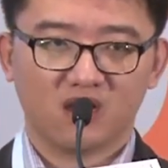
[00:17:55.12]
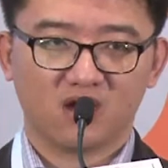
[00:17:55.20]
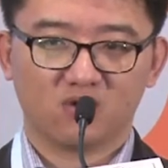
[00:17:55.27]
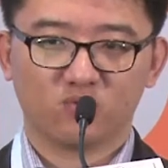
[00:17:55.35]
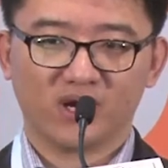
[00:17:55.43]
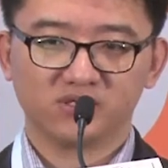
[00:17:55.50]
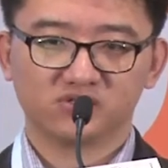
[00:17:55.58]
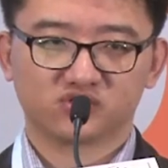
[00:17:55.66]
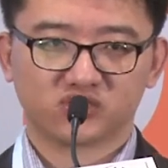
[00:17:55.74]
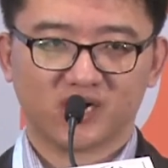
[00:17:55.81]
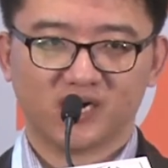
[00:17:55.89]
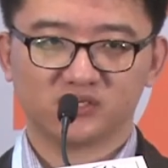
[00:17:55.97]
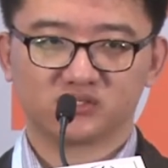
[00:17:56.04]
when you
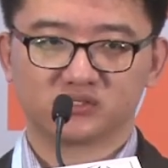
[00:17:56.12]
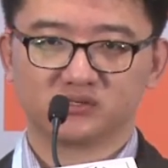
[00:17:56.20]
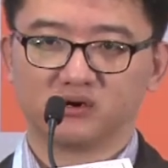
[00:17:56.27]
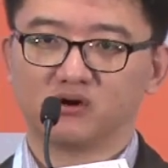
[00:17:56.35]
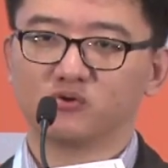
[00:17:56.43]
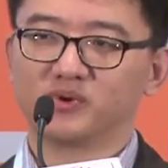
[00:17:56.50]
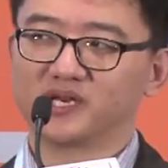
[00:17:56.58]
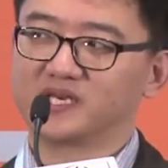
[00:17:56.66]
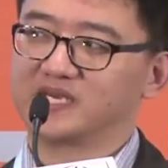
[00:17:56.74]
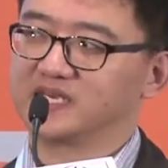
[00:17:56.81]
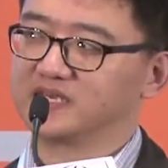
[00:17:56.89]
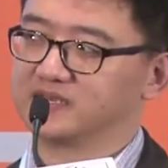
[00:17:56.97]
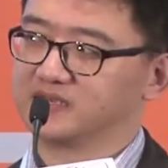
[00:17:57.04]
try to open
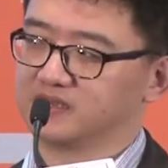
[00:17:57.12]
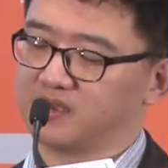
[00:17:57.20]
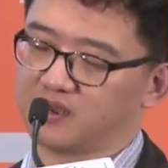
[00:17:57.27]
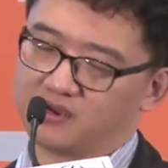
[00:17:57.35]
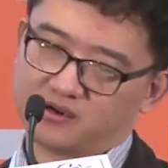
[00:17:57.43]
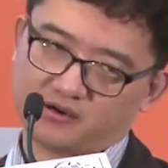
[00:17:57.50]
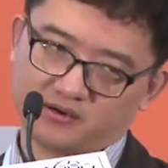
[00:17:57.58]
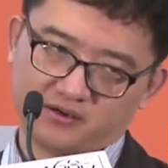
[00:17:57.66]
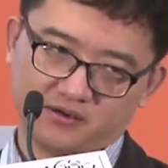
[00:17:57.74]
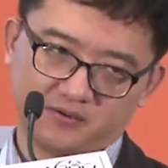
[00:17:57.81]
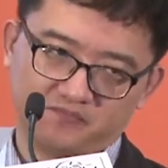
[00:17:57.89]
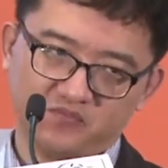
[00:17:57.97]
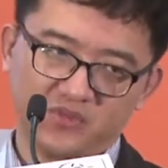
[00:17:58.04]

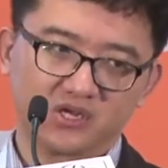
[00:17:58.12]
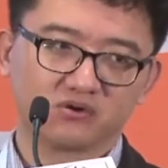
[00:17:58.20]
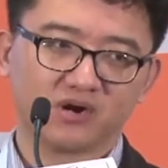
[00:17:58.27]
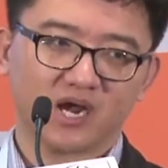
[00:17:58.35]
a new